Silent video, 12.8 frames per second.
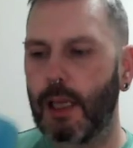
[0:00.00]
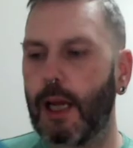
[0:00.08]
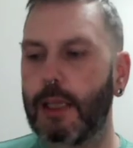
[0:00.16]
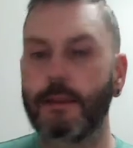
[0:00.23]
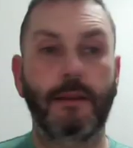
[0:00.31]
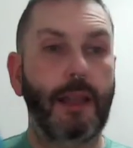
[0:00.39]

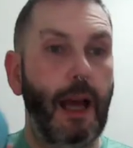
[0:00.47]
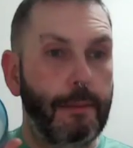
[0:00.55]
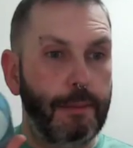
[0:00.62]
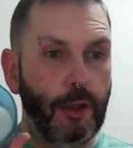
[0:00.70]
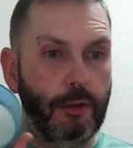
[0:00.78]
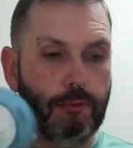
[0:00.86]
and that
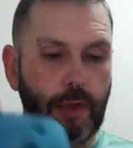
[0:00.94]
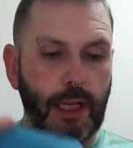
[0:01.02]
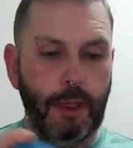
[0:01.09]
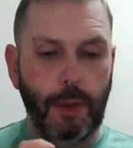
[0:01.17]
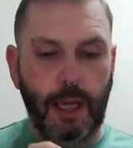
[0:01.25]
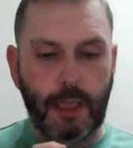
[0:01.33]
burnt
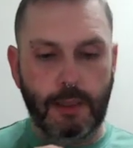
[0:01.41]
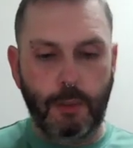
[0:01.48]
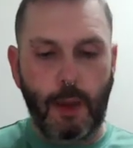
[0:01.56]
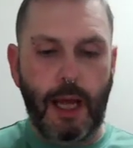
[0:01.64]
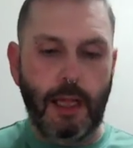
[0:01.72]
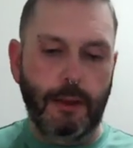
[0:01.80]
really well as
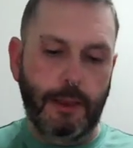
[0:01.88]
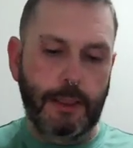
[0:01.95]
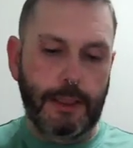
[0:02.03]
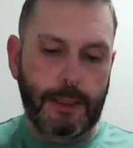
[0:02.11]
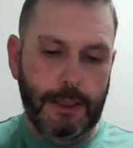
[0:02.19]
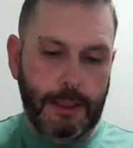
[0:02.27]
well.
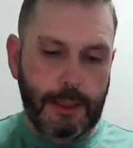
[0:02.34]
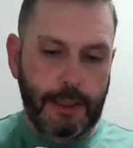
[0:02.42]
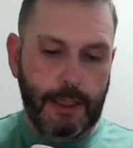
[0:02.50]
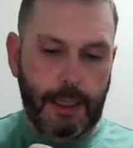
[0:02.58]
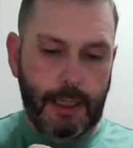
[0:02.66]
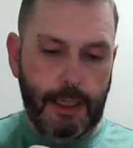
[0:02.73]

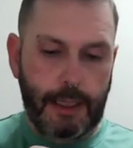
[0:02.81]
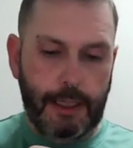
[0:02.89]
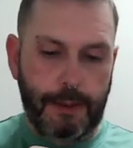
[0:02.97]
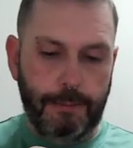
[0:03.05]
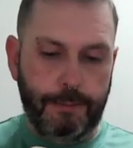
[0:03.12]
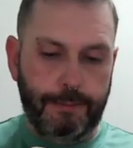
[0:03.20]

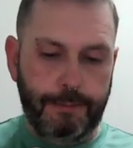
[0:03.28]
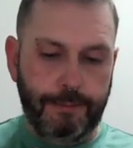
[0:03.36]
And